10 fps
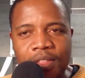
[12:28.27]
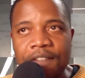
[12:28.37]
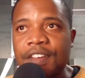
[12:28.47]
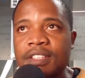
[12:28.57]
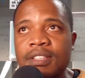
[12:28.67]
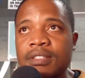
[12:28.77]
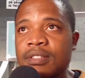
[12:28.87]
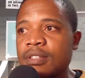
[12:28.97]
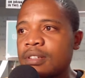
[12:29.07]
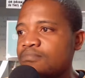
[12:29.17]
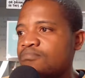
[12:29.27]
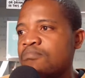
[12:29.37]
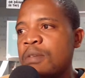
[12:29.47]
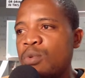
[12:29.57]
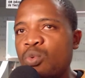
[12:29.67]
versus
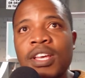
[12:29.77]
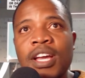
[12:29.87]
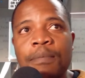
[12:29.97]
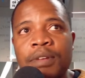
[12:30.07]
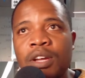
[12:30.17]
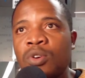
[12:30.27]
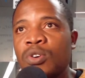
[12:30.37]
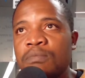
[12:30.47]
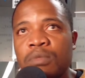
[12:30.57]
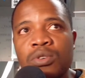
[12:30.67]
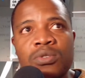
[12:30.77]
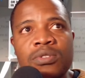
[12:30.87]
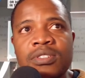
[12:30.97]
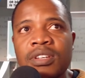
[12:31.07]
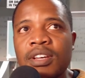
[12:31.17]
maybe waking up in a good
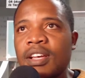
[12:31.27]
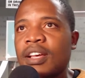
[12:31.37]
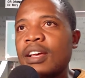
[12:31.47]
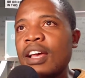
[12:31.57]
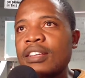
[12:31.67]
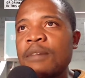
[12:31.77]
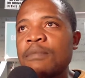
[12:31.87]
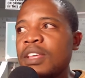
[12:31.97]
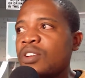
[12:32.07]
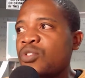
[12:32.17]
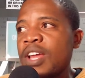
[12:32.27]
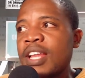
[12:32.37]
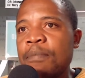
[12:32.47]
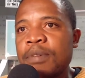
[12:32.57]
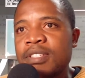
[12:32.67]
mood, something great
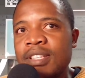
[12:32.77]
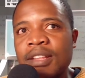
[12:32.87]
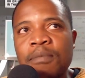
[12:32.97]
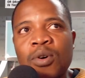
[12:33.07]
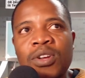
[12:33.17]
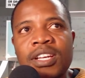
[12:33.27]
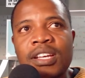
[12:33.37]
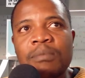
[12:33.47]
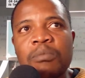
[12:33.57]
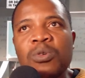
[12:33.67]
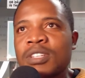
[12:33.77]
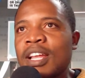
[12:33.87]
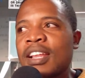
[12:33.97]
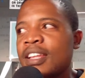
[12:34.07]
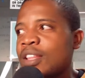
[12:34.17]
happens in the morning. Most
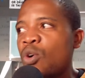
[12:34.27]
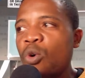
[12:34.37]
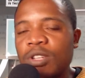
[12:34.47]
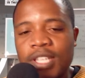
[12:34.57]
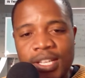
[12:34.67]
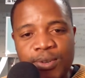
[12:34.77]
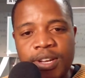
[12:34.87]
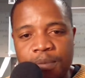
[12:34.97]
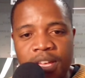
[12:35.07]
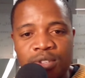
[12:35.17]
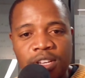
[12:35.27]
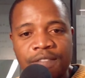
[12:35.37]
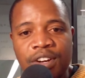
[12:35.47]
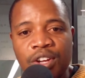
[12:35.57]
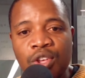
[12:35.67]
likely the whole day is going to be actually
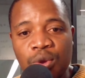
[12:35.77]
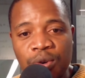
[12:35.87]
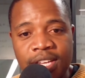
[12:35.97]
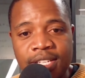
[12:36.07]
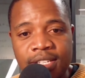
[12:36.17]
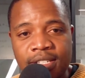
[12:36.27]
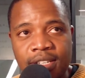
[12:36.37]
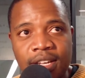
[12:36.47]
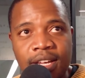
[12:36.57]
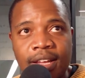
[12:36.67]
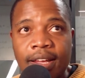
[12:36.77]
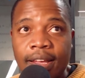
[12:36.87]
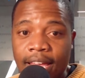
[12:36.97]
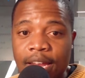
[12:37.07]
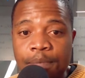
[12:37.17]
very curated
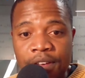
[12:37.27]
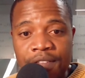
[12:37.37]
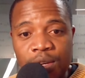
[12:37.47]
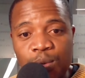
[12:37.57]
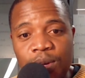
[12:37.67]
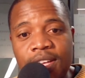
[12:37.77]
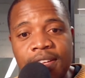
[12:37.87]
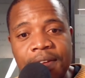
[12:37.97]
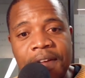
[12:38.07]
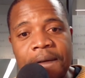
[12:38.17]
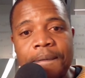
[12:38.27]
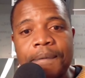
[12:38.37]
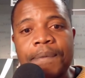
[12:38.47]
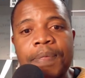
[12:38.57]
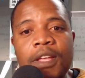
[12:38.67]
in a perfect way.
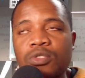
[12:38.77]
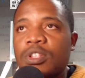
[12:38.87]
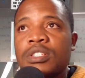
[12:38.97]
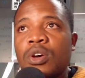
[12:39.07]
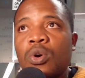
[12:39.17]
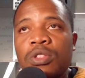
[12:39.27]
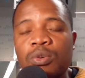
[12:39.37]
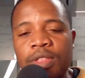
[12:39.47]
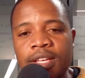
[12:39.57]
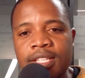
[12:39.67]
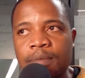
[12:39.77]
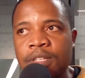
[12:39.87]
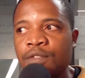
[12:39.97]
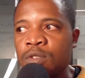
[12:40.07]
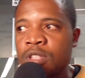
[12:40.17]
So that's the whole thing with exams.
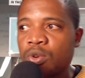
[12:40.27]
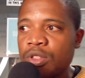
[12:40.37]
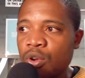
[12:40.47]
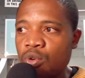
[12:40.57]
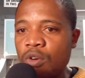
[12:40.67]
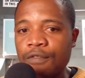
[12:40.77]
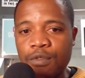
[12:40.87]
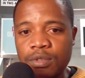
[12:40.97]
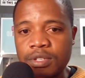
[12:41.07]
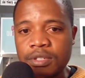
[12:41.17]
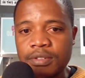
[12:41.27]
If you start on the wrong foot,